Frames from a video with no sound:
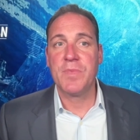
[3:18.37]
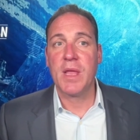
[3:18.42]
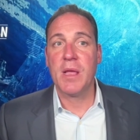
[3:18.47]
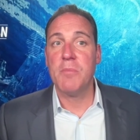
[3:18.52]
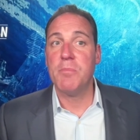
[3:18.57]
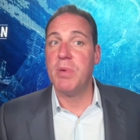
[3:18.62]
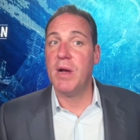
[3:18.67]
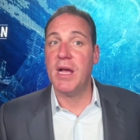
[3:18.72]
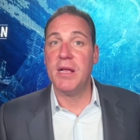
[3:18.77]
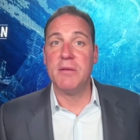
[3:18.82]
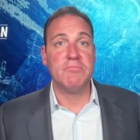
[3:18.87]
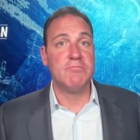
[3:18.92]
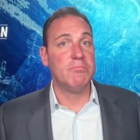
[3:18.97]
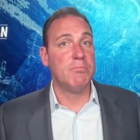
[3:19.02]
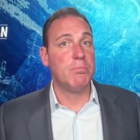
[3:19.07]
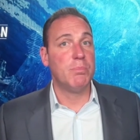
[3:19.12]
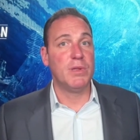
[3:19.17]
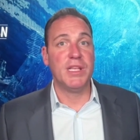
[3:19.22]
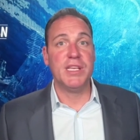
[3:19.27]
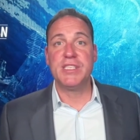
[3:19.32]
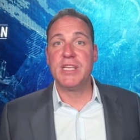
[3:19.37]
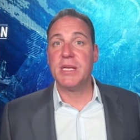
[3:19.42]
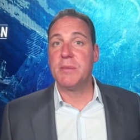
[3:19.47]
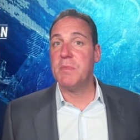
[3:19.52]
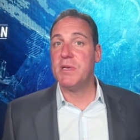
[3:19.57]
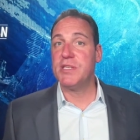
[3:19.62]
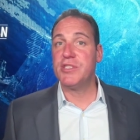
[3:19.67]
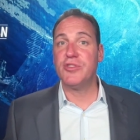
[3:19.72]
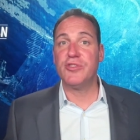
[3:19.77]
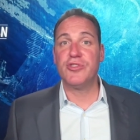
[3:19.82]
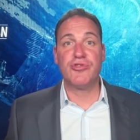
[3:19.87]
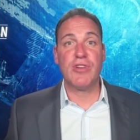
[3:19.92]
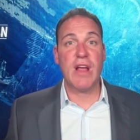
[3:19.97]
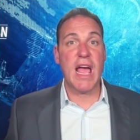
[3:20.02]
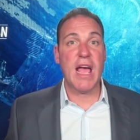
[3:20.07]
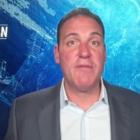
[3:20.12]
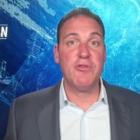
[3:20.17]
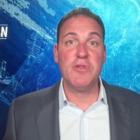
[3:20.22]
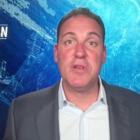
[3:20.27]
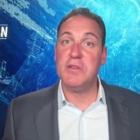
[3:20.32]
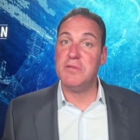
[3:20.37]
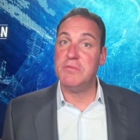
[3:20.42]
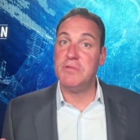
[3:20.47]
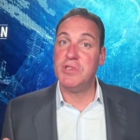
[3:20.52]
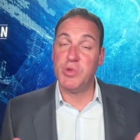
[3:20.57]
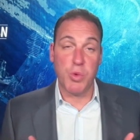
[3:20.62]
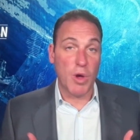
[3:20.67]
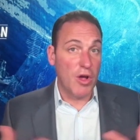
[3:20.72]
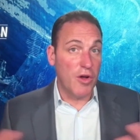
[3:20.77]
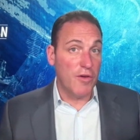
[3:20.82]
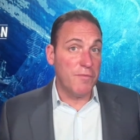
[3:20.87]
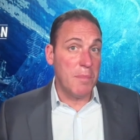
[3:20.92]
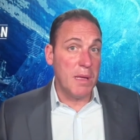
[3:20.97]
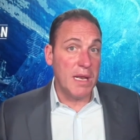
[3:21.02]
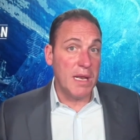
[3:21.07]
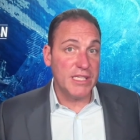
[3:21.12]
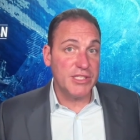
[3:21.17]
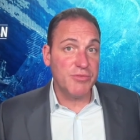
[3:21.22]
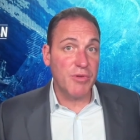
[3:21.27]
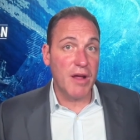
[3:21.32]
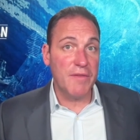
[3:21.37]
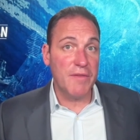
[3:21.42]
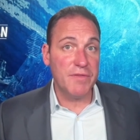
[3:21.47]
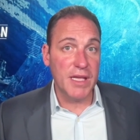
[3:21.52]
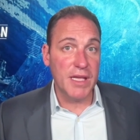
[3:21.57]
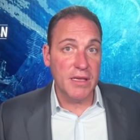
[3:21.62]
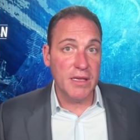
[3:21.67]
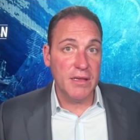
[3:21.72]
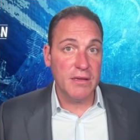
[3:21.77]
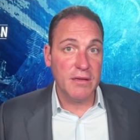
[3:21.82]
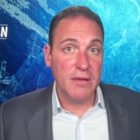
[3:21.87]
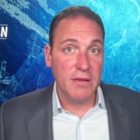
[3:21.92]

But ballistic missiles travel in 12 minutes, roughly.